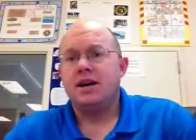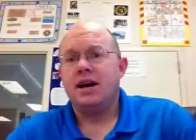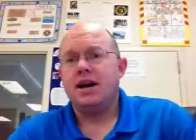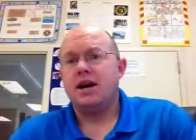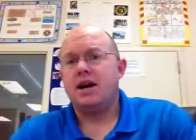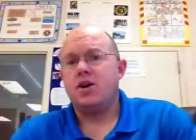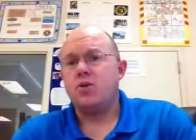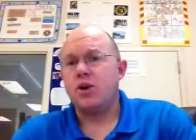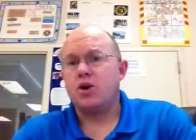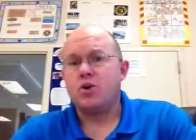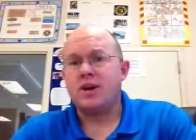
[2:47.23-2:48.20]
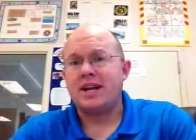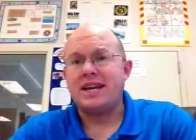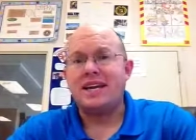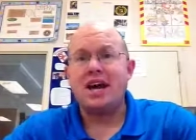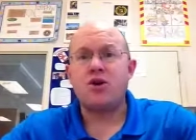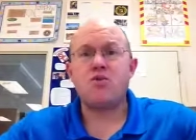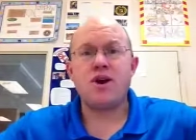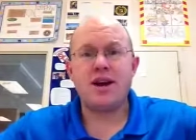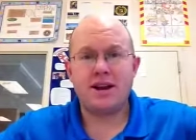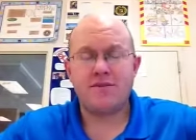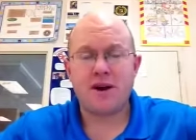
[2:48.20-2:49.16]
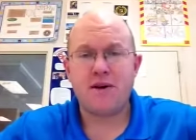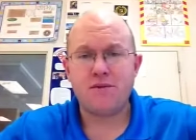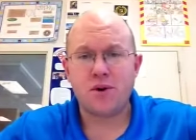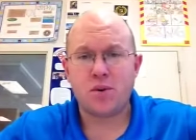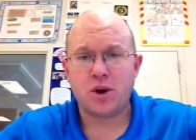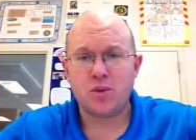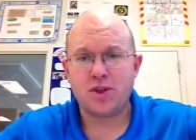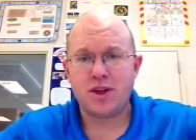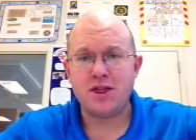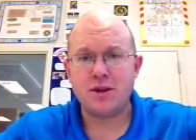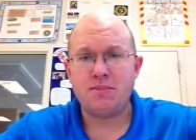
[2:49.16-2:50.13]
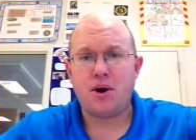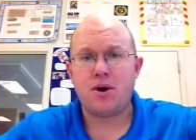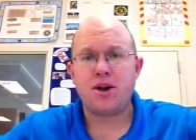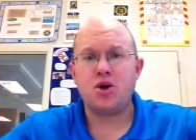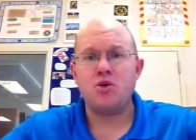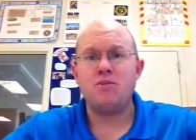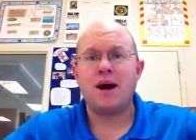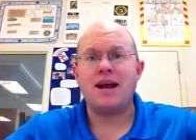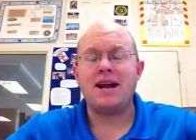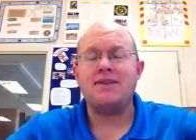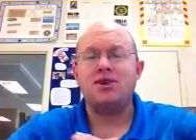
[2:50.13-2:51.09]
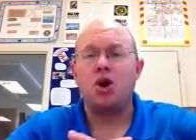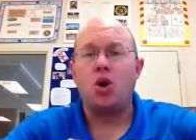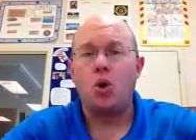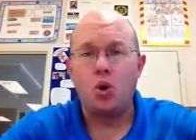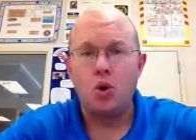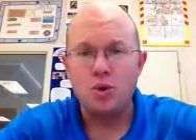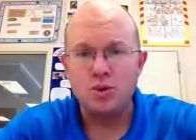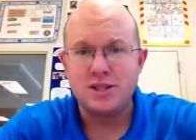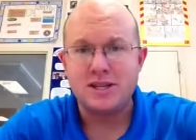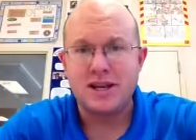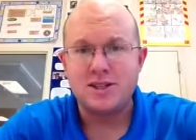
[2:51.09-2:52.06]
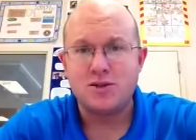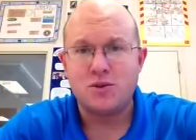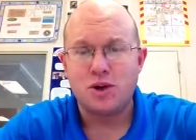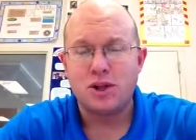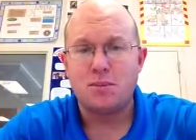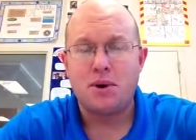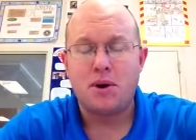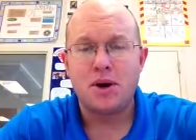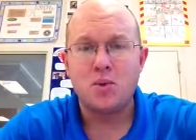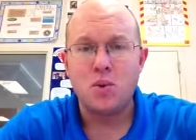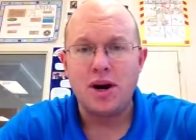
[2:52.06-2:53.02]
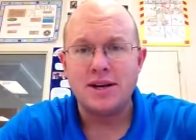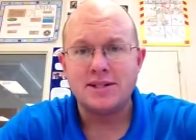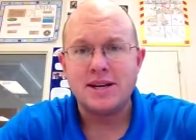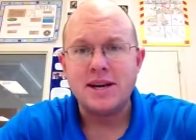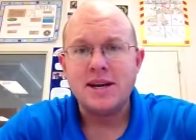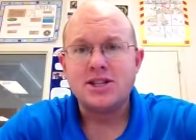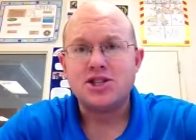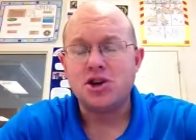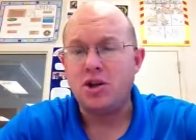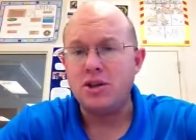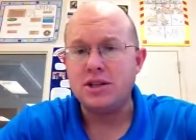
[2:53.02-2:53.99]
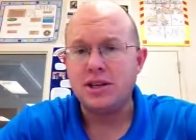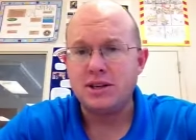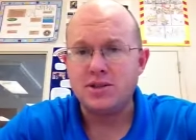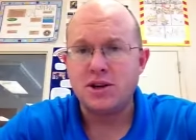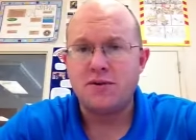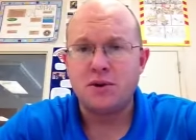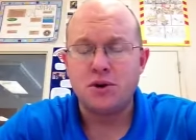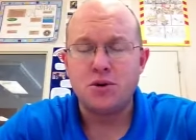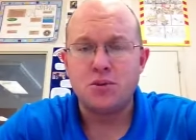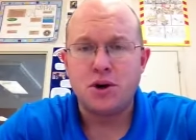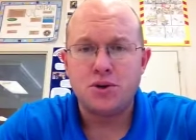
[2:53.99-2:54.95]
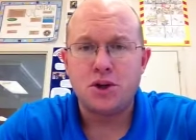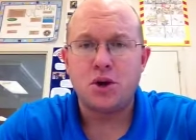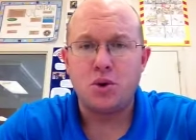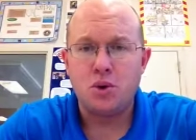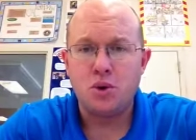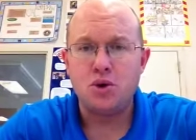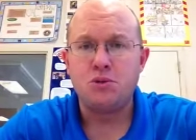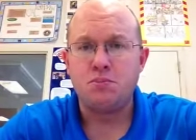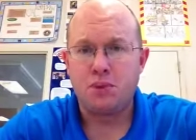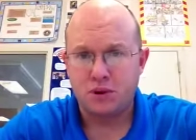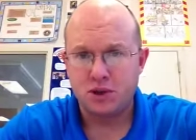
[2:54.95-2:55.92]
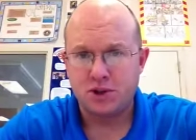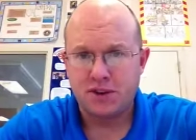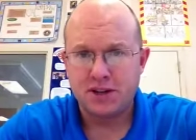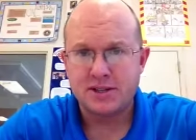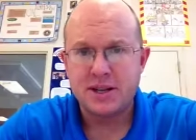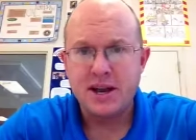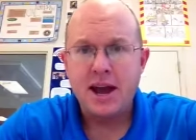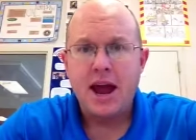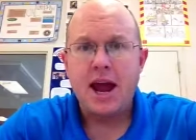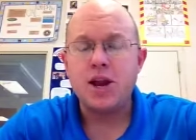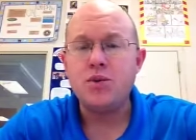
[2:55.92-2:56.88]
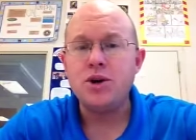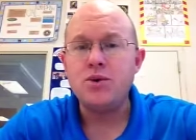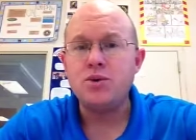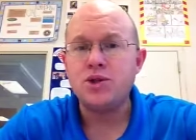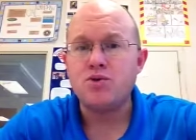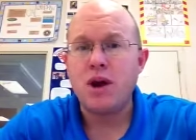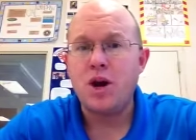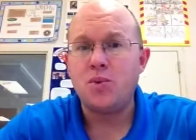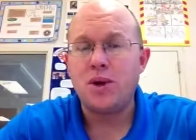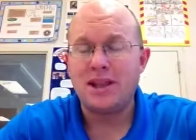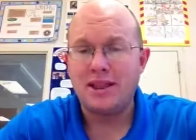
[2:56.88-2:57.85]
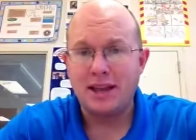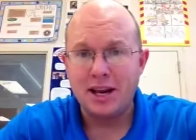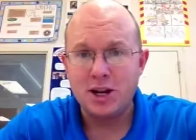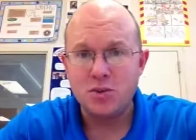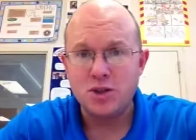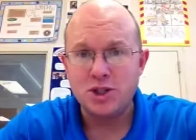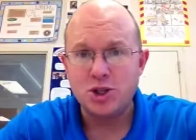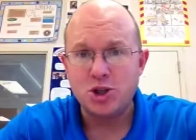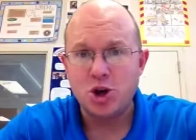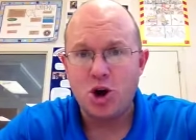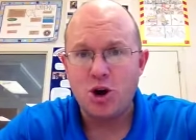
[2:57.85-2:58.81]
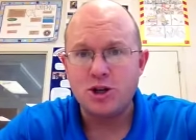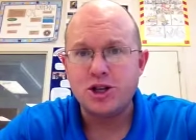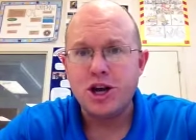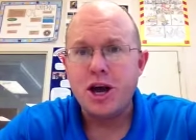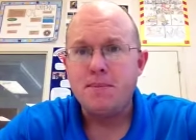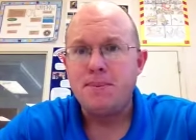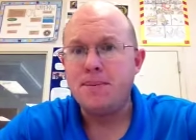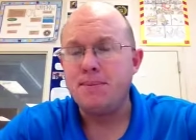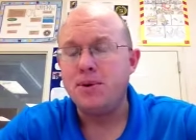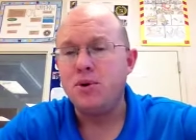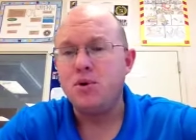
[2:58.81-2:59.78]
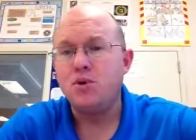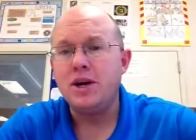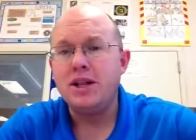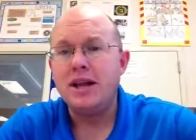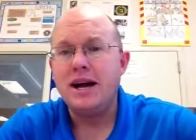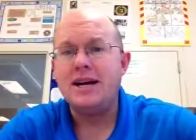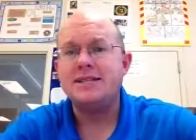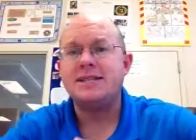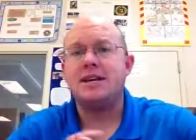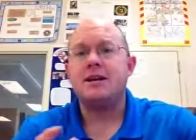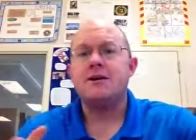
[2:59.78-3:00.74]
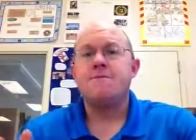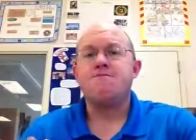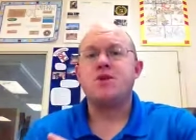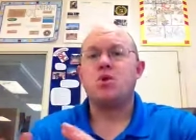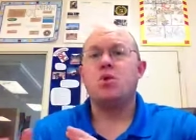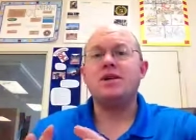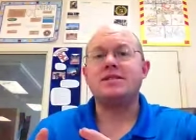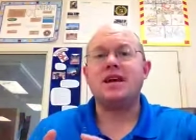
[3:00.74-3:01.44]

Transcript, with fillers: uh, we are going to get rid of everyone within the party who might have an old sense of what the party was. Stalin kills off a group called the Old Bolsheviks. Anyone who was around when Lenin was in charge, people who realize that there was